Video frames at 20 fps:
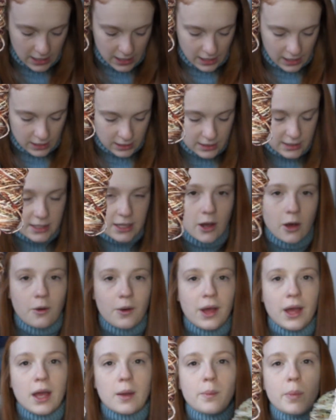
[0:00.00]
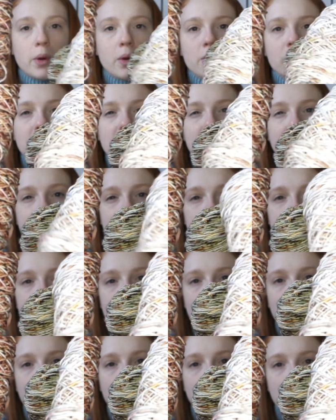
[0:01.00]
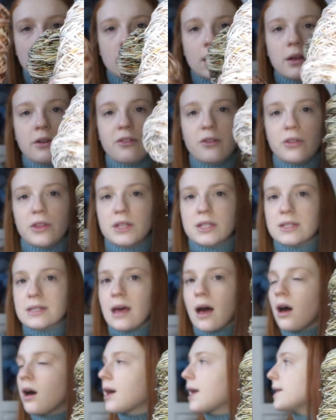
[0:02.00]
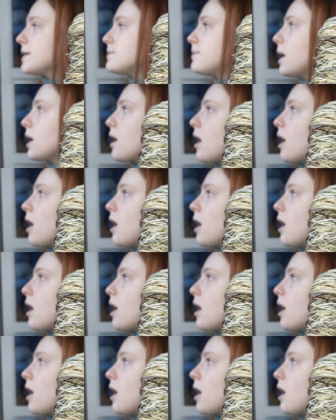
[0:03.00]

it. So I pulled the lightest one for the sock as my